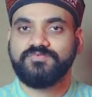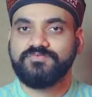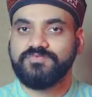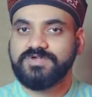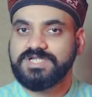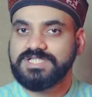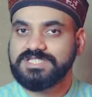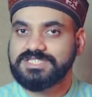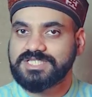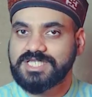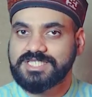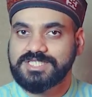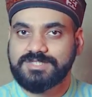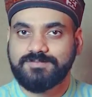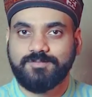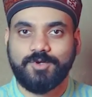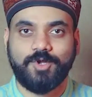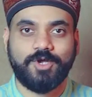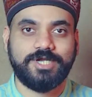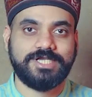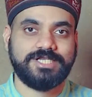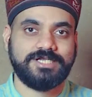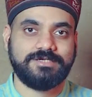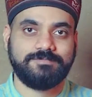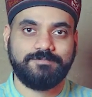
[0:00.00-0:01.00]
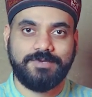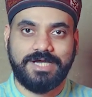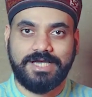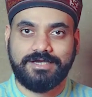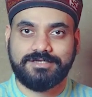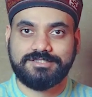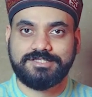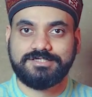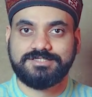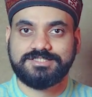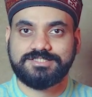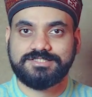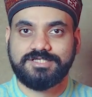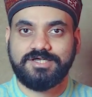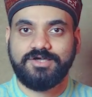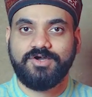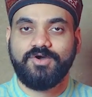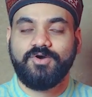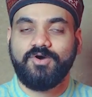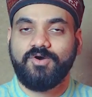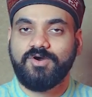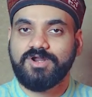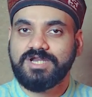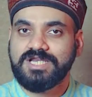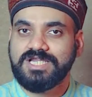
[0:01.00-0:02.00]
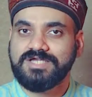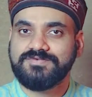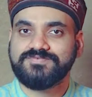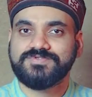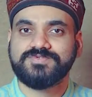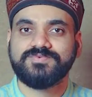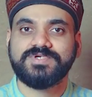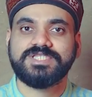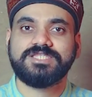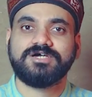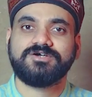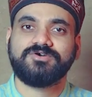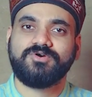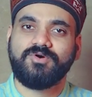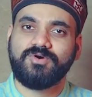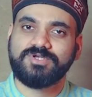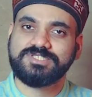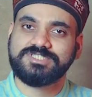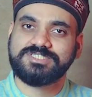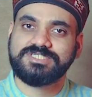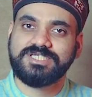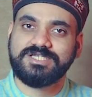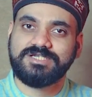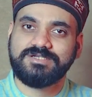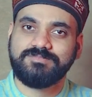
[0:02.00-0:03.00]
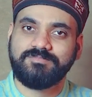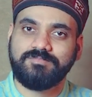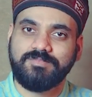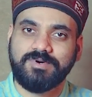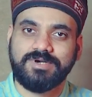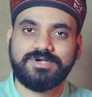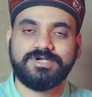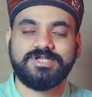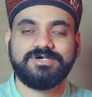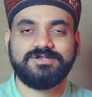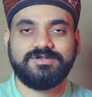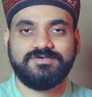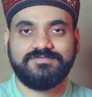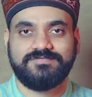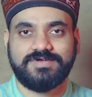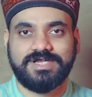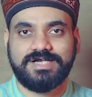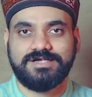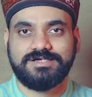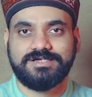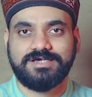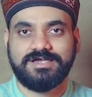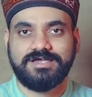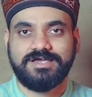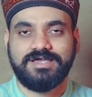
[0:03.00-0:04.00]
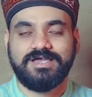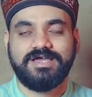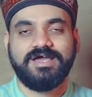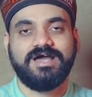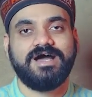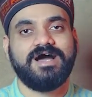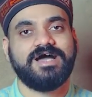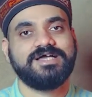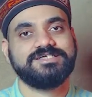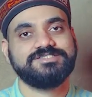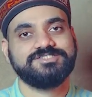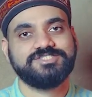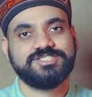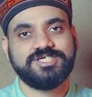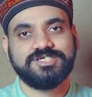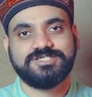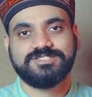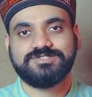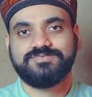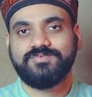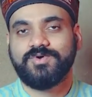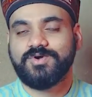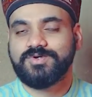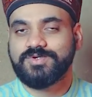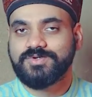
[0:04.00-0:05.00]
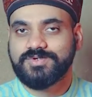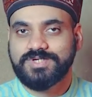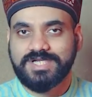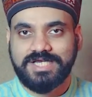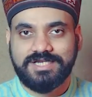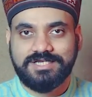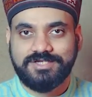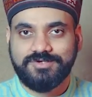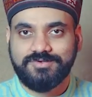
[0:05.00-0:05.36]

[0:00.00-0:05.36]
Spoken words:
who feels exploited by others or lives with a constant burden of guilt, I just want to tell